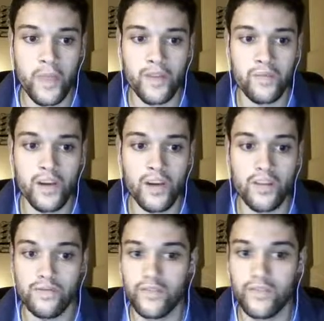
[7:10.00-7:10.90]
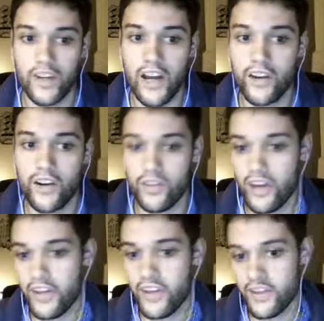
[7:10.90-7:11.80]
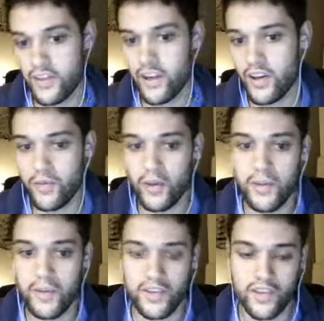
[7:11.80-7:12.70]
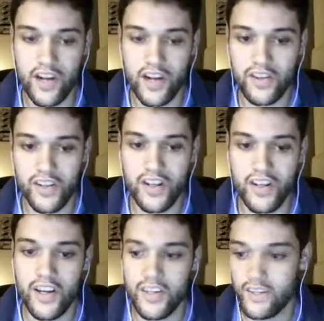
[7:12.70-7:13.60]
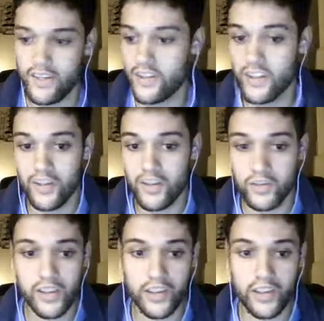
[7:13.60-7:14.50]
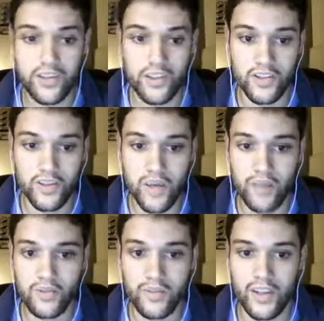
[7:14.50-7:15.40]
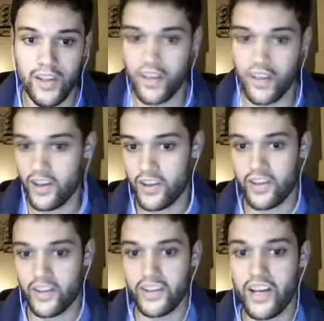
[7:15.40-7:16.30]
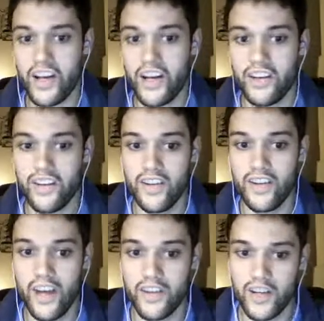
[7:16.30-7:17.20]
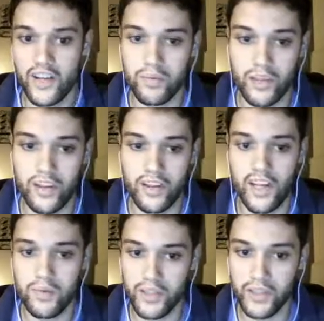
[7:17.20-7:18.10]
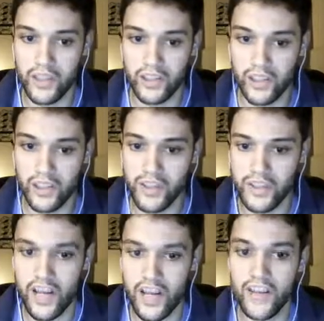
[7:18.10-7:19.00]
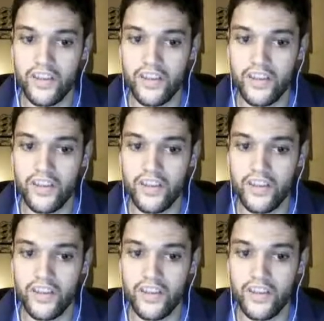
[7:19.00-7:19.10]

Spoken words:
But for now, I think it's a good basic strategy. Is if you're completely lost on this map, think of the red line and try to play the game linearly on this side.